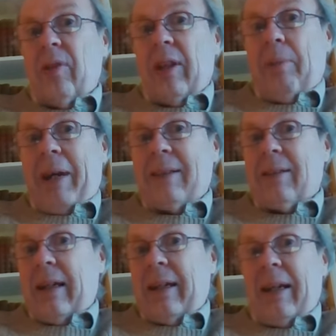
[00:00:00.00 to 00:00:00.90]
the past
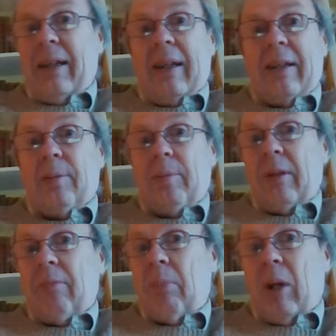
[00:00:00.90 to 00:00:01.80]
decade, it's
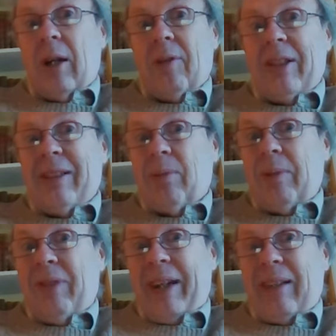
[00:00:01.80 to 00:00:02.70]
been marvelous.
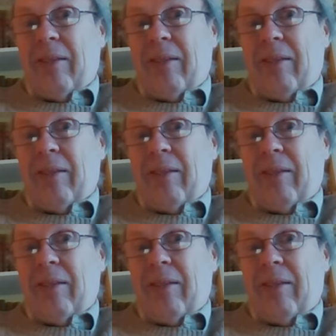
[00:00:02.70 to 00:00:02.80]
We've had